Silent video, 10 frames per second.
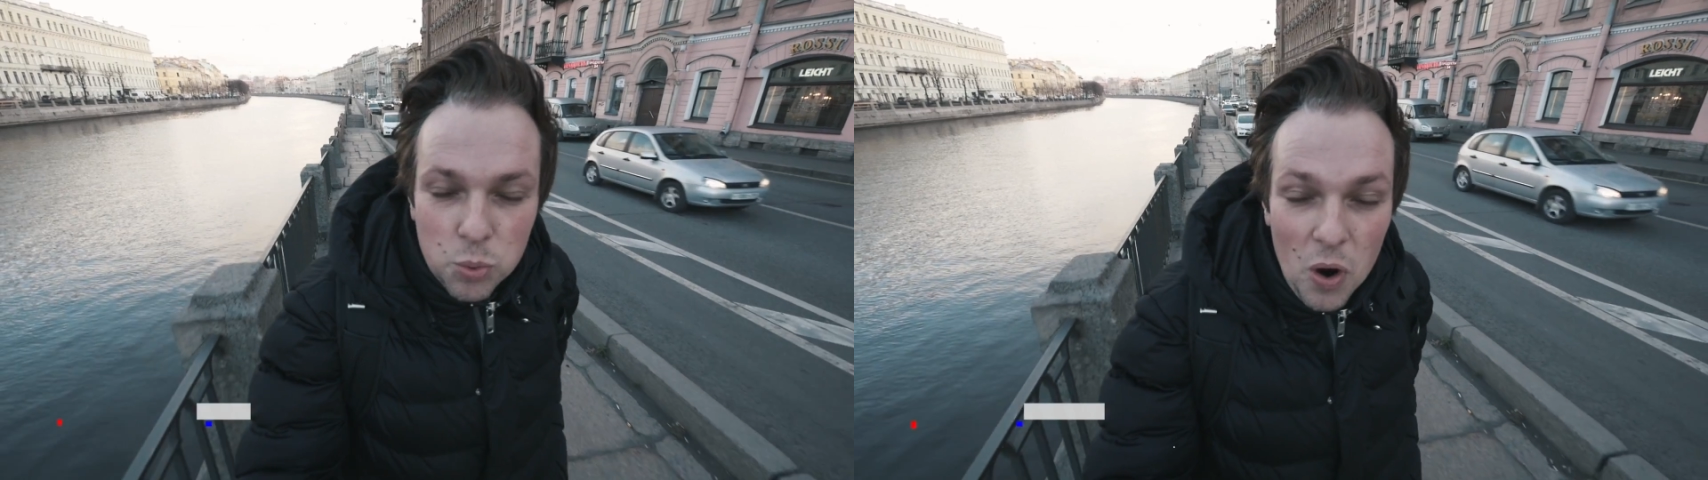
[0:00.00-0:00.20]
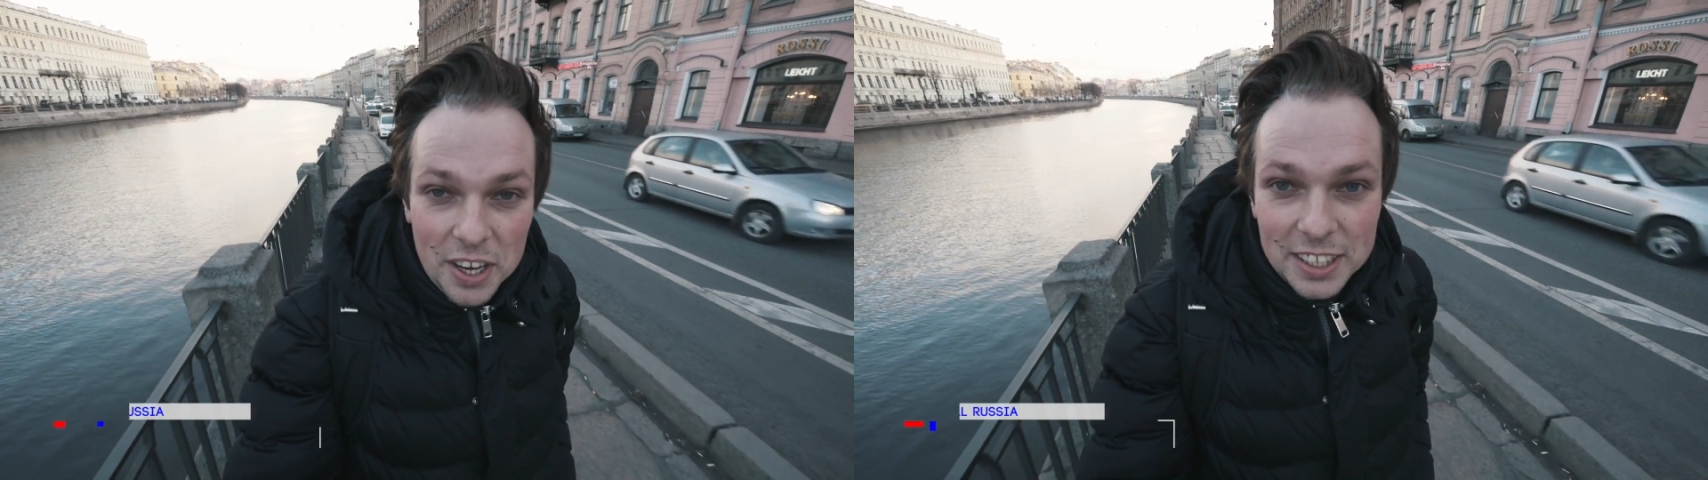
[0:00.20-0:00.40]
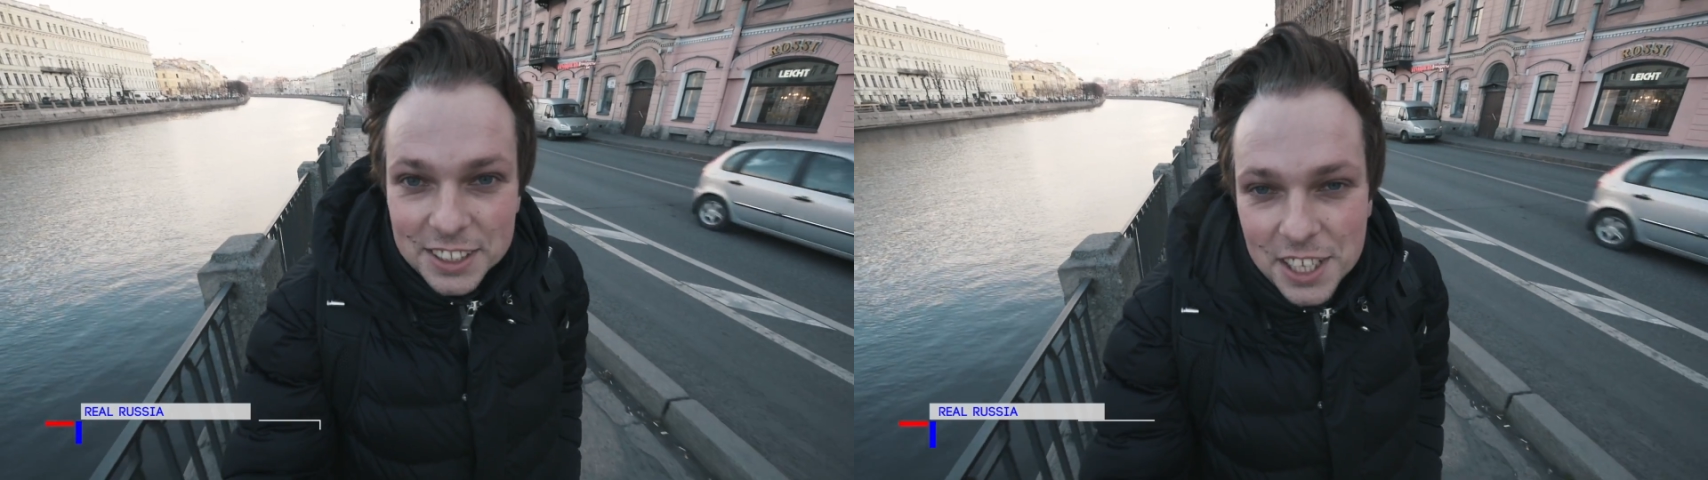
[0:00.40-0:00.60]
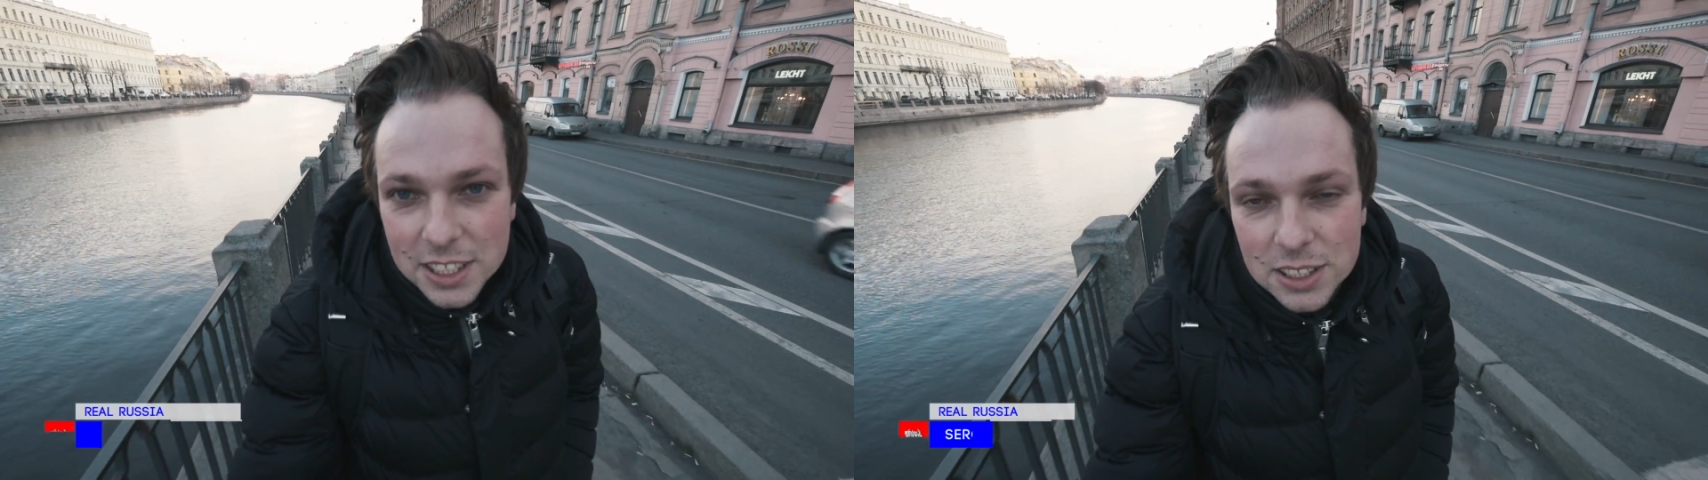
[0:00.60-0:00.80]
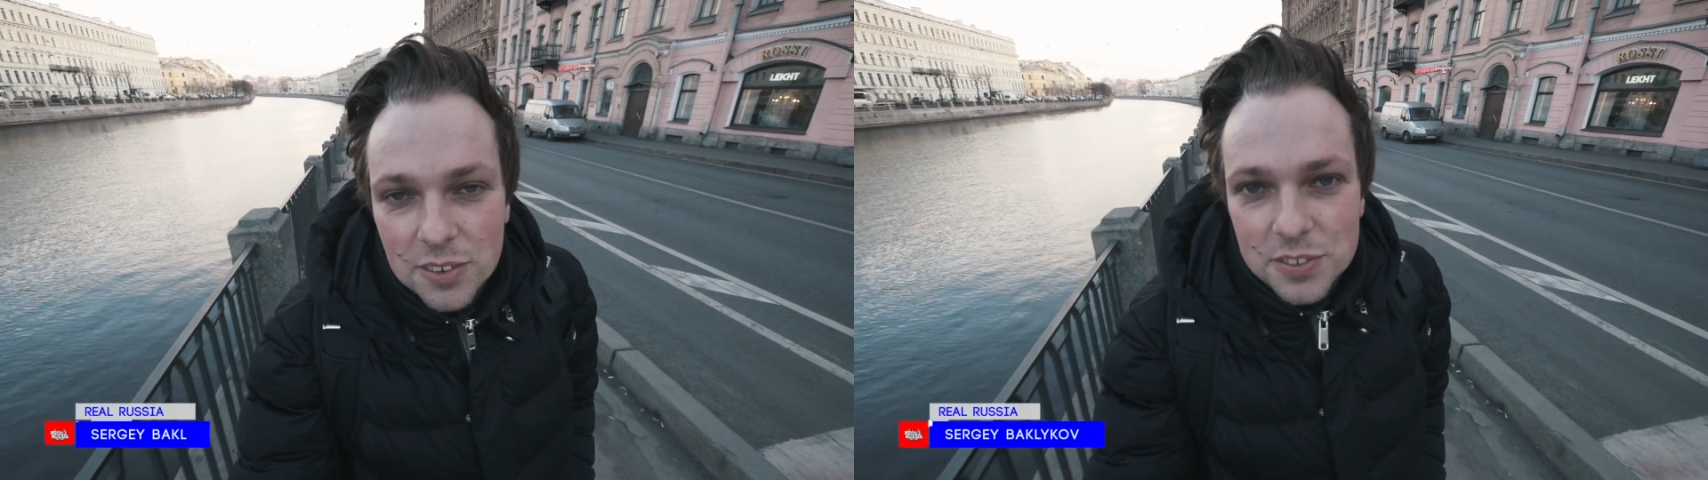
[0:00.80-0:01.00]

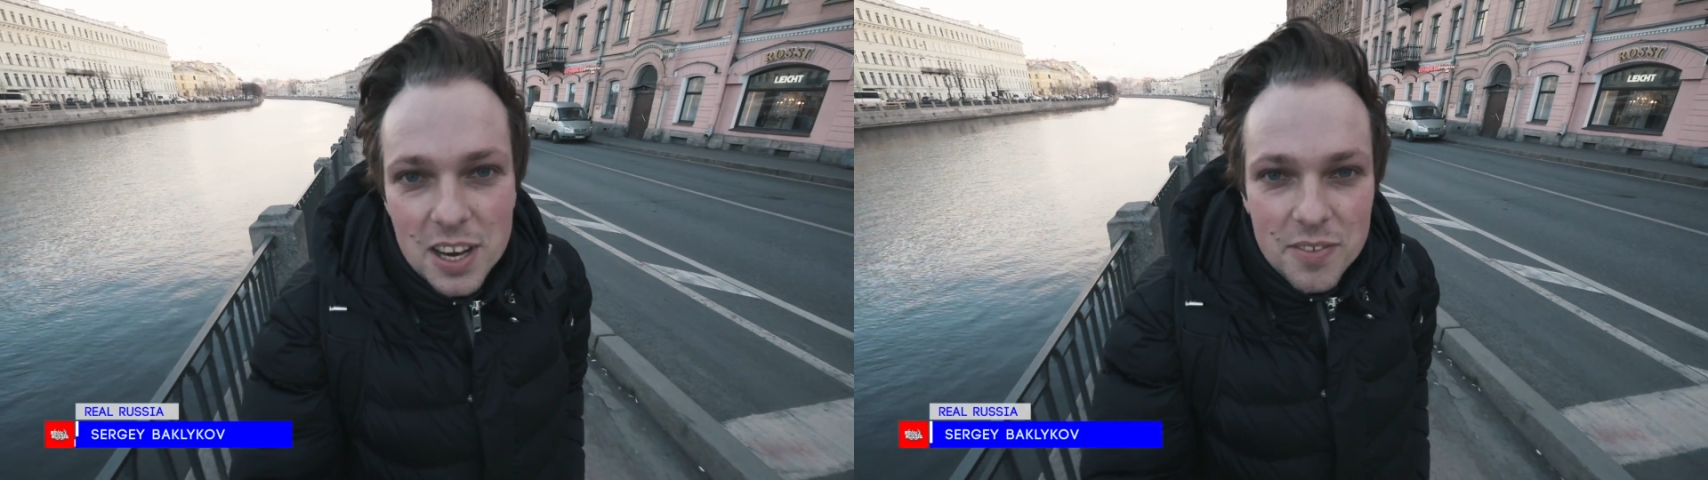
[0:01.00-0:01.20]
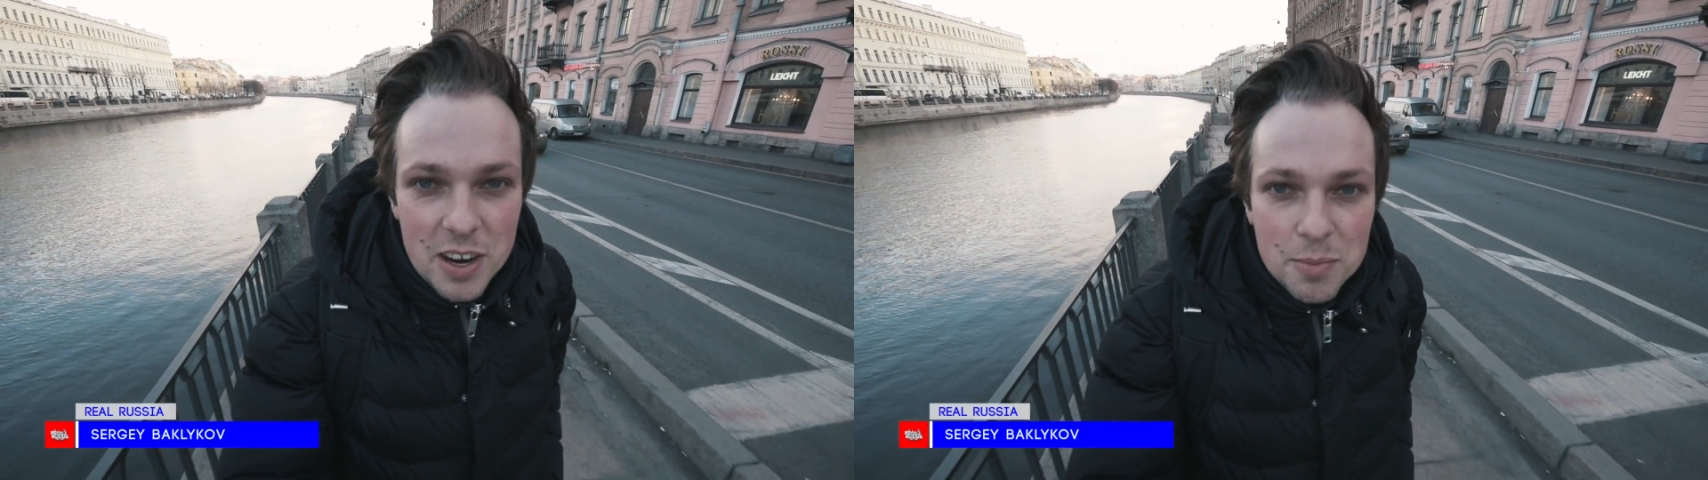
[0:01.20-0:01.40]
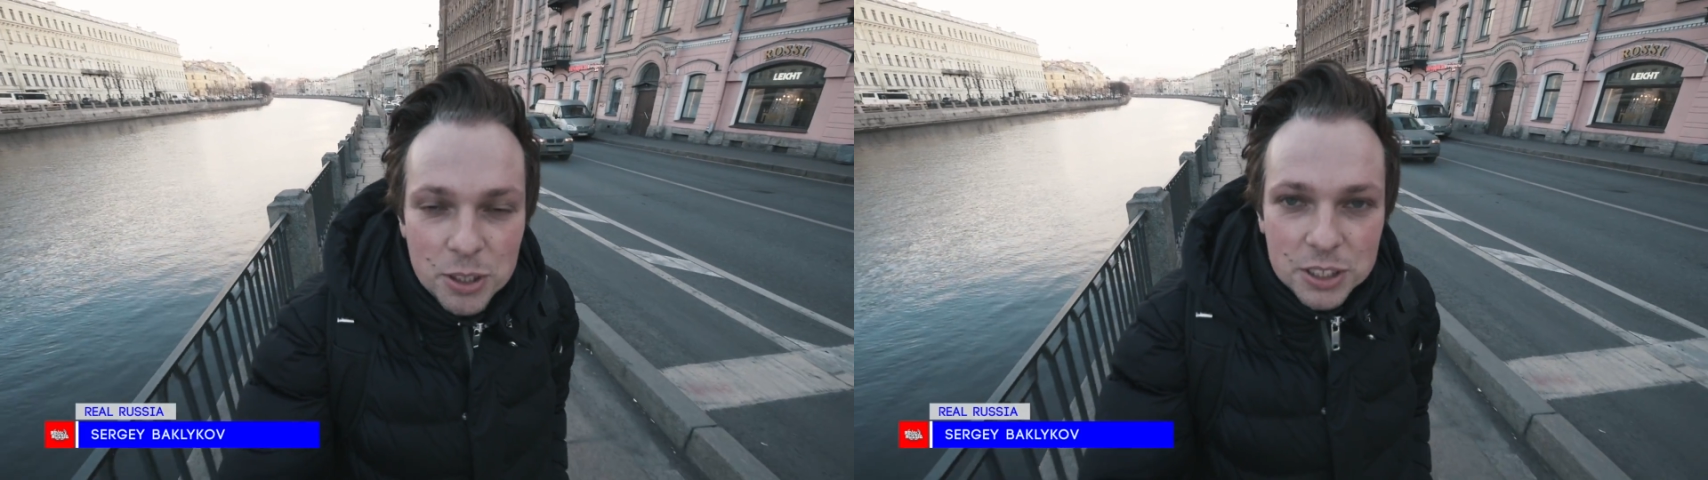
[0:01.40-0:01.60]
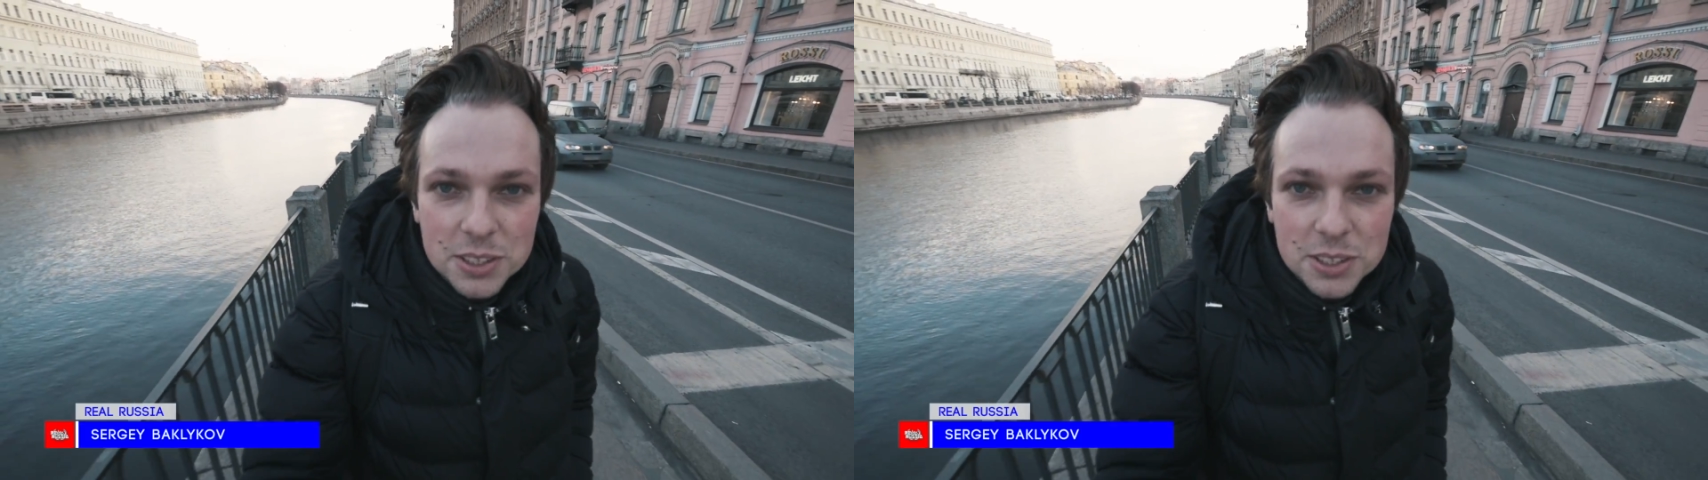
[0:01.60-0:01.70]
twenty-sixth of November